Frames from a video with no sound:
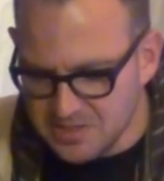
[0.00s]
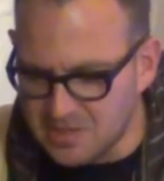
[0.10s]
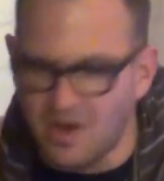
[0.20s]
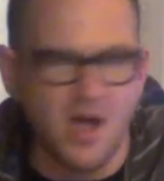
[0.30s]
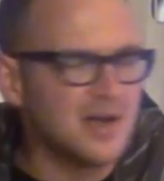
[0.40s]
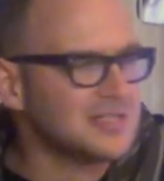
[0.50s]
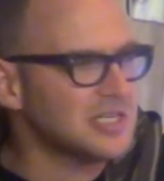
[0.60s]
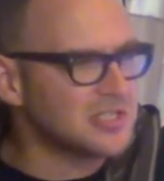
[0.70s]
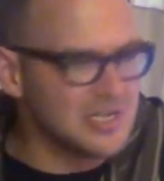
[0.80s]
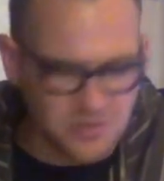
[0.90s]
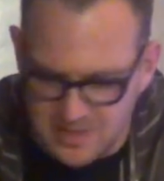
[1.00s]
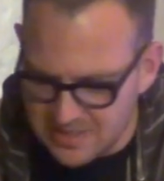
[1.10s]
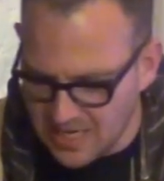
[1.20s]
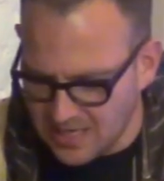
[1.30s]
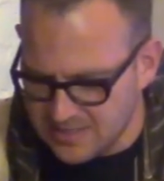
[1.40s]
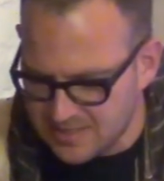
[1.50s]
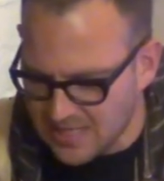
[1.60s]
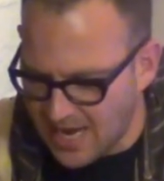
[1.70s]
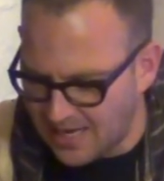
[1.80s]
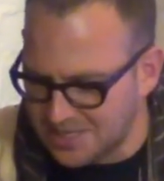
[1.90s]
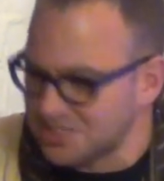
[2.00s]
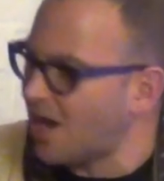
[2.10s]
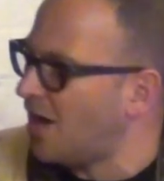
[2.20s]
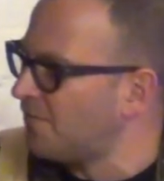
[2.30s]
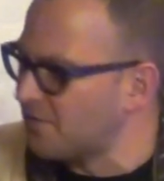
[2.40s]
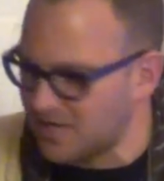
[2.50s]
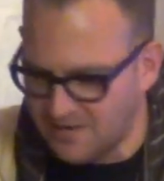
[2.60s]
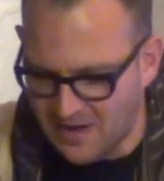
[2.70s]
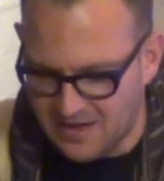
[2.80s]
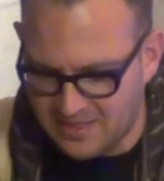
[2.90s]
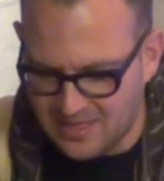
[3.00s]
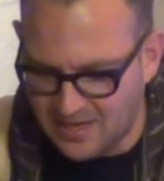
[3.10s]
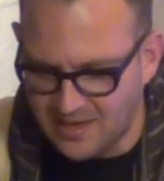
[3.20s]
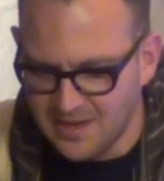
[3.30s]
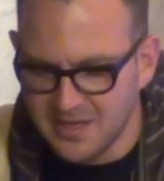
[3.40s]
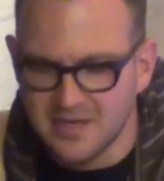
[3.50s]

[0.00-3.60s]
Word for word: So long as it's interesting and stylish, I'll forgive anything.